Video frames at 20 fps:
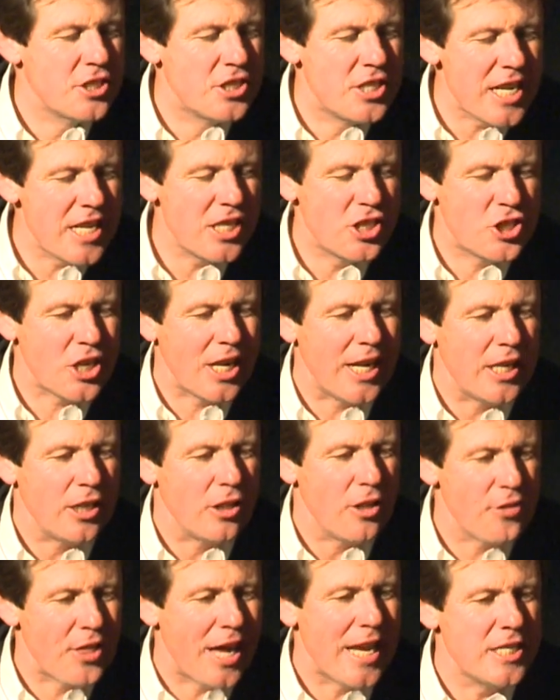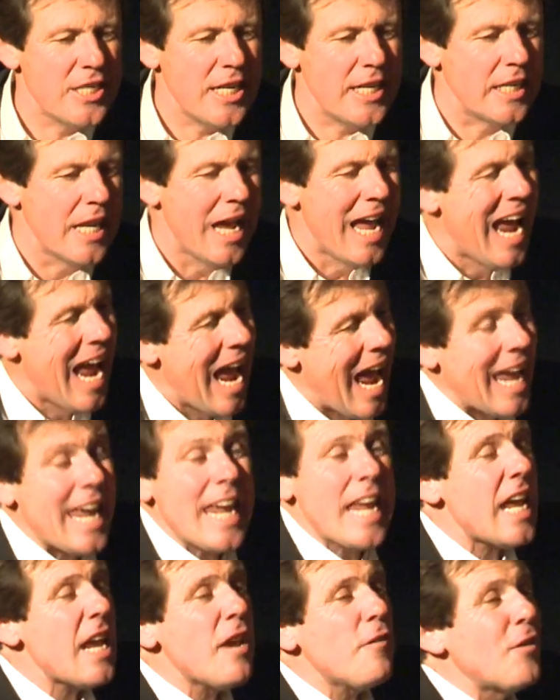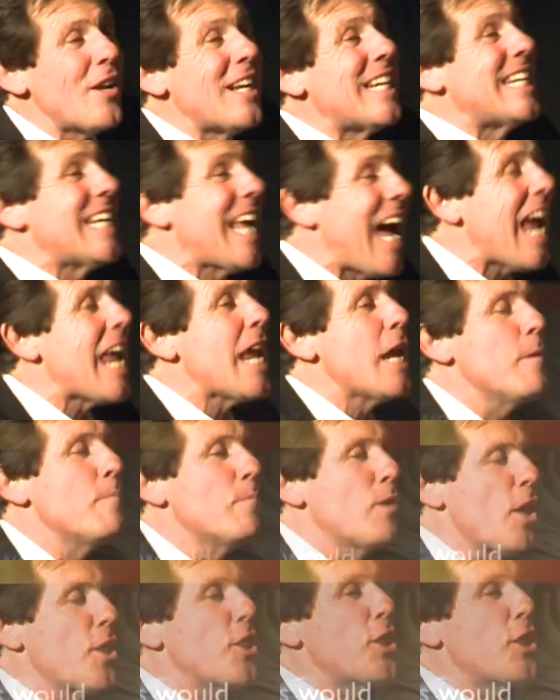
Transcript: detail. They did. He even named